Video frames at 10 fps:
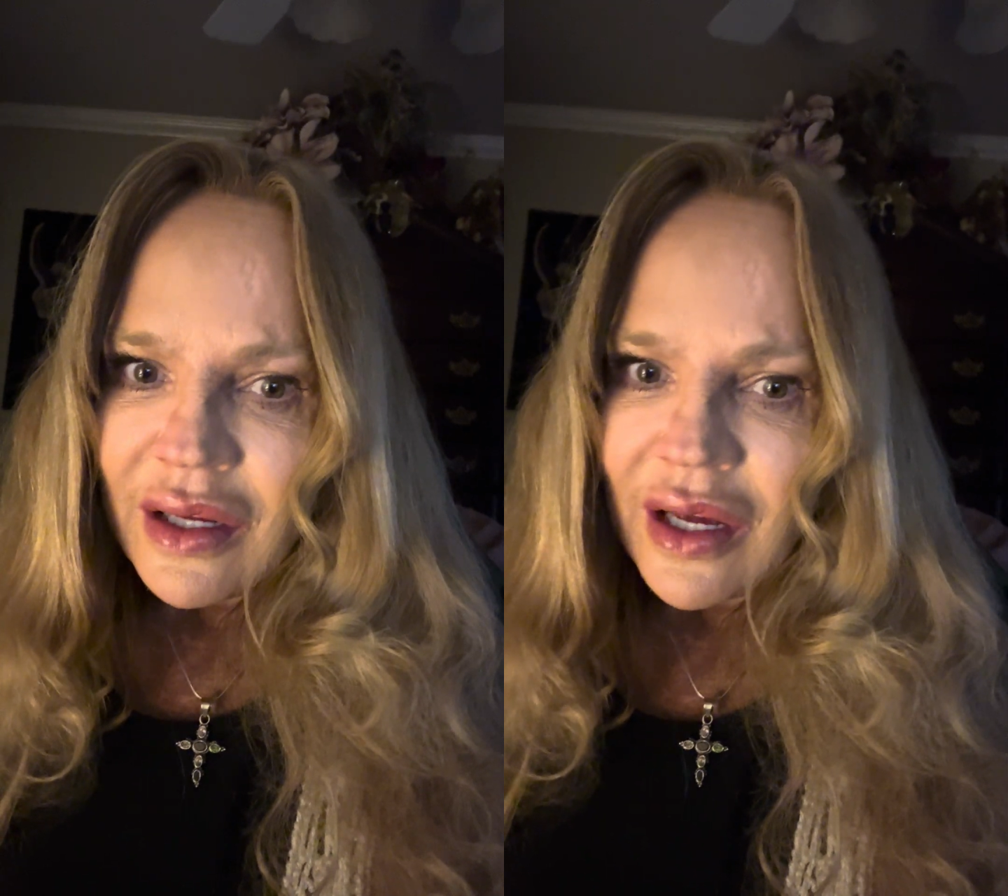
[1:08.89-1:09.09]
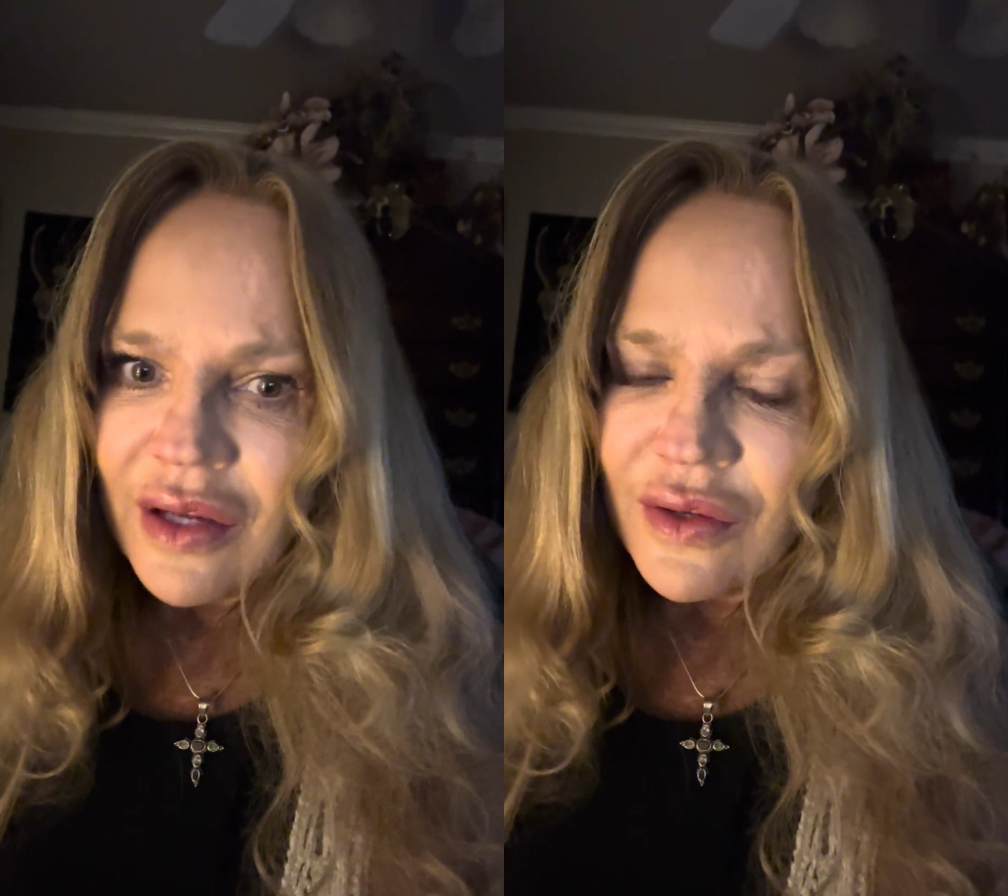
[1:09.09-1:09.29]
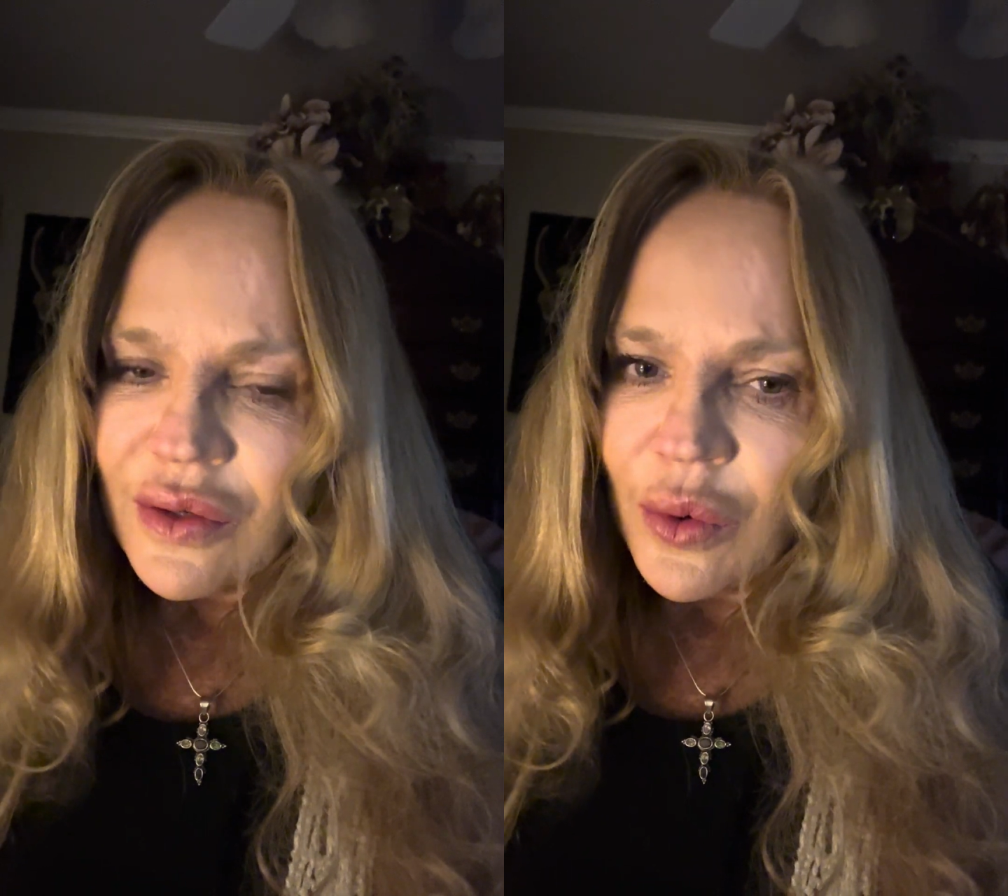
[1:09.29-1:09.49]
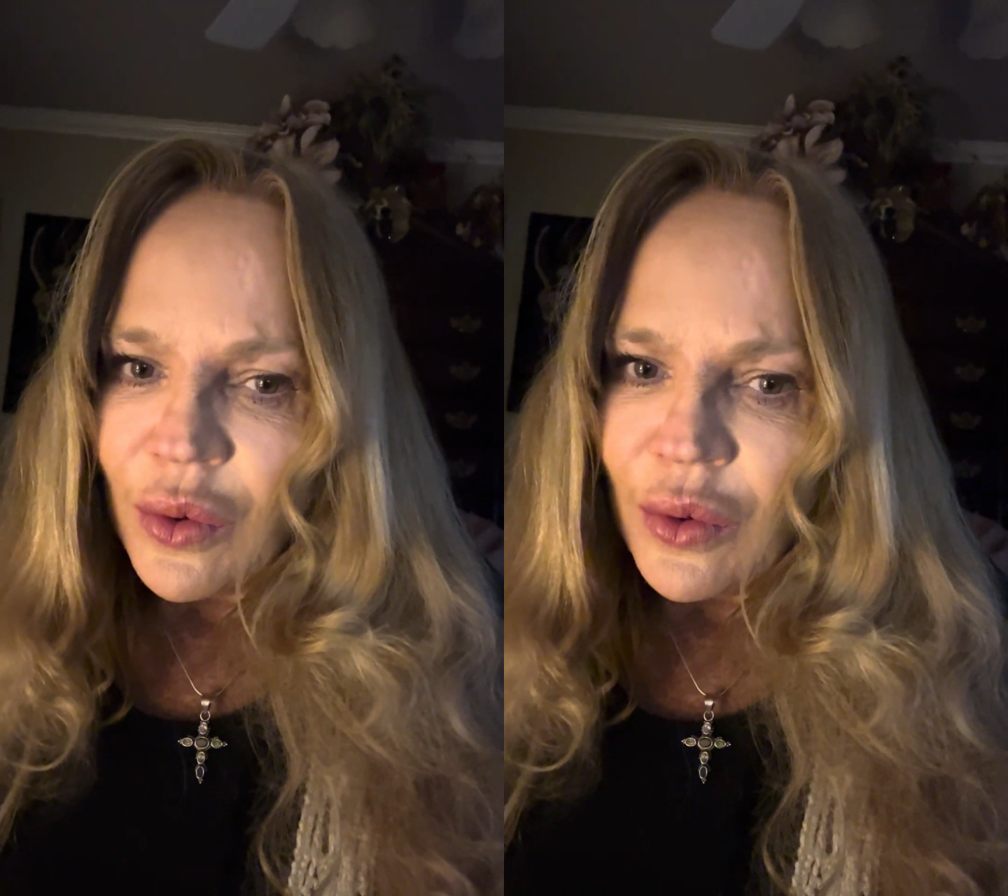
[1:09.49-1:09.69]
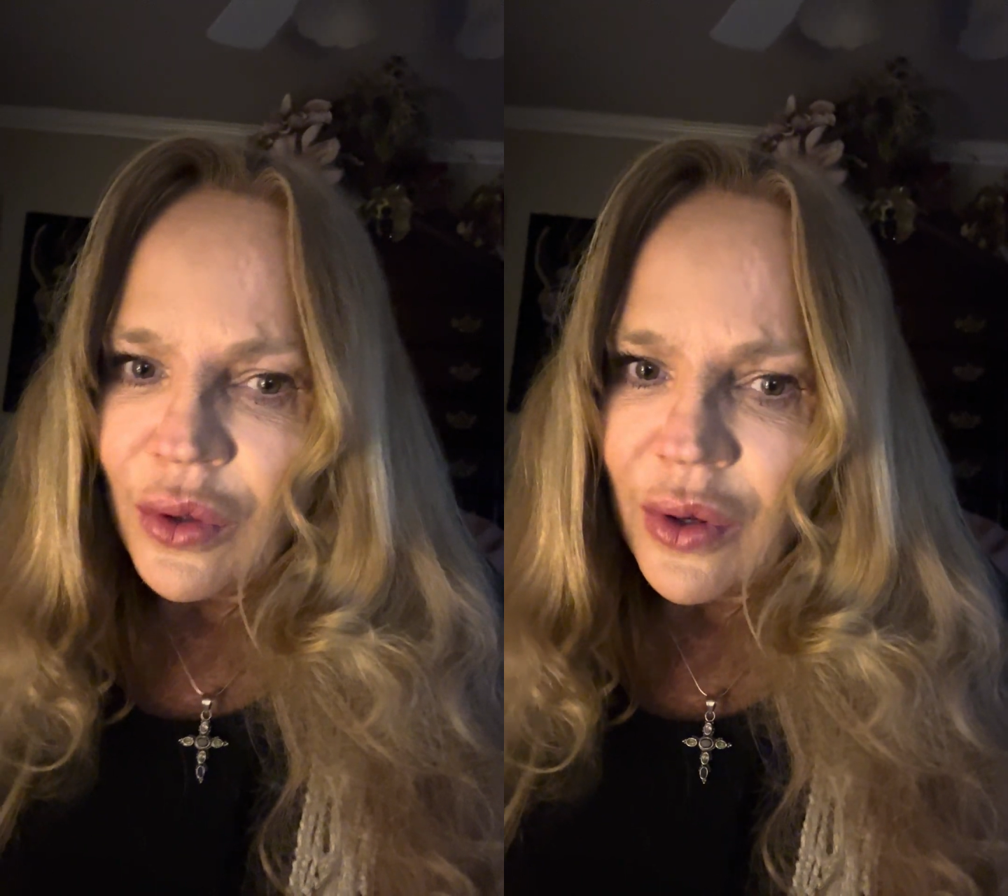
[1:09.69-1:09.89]
a
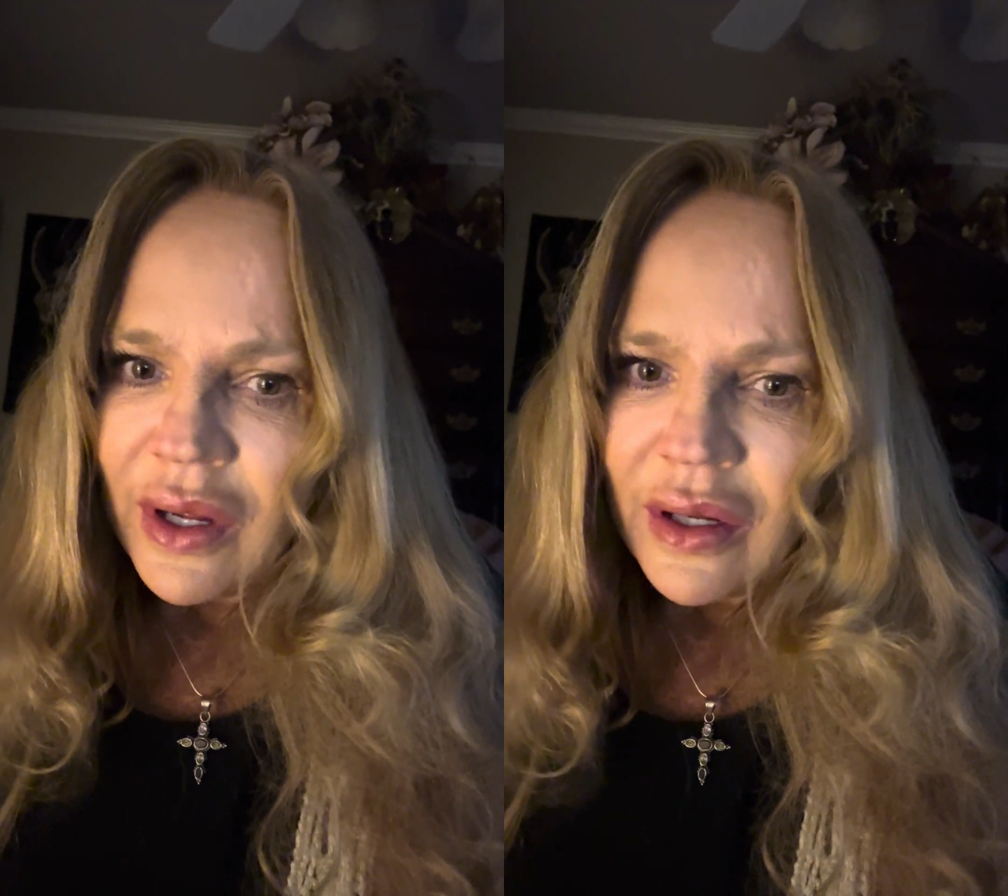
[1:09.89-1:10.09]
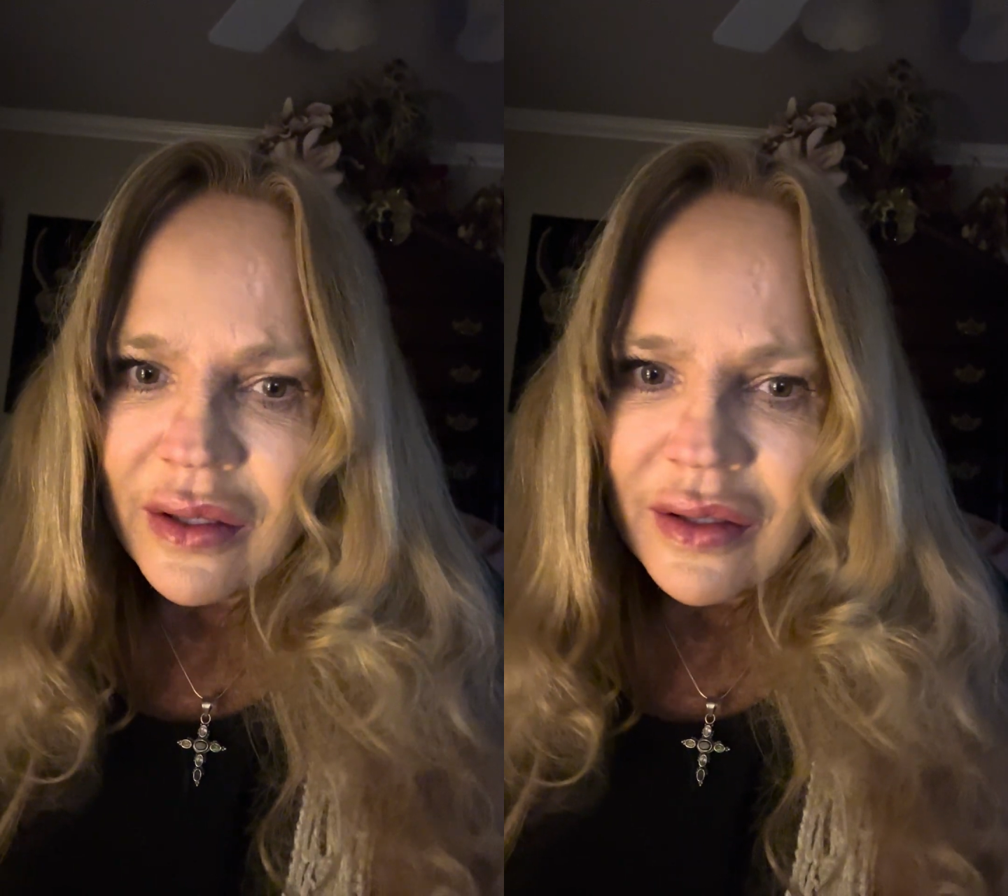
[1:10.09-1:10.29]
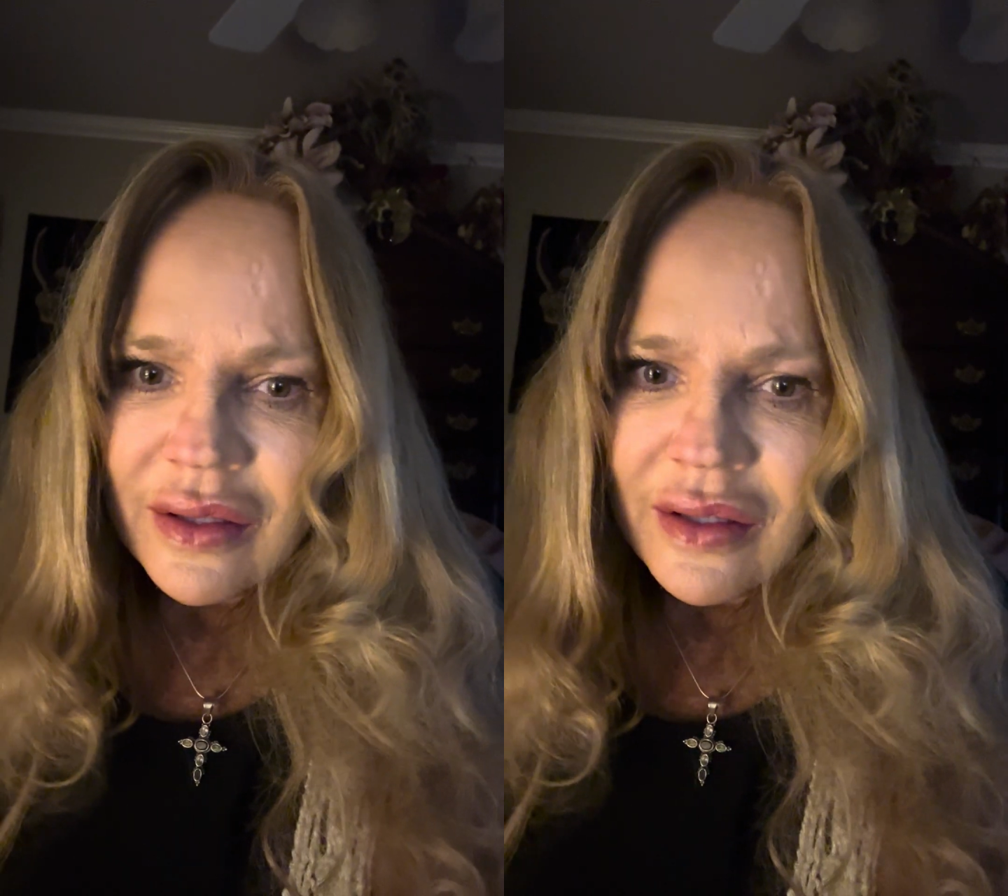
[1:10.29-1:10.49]
soul, an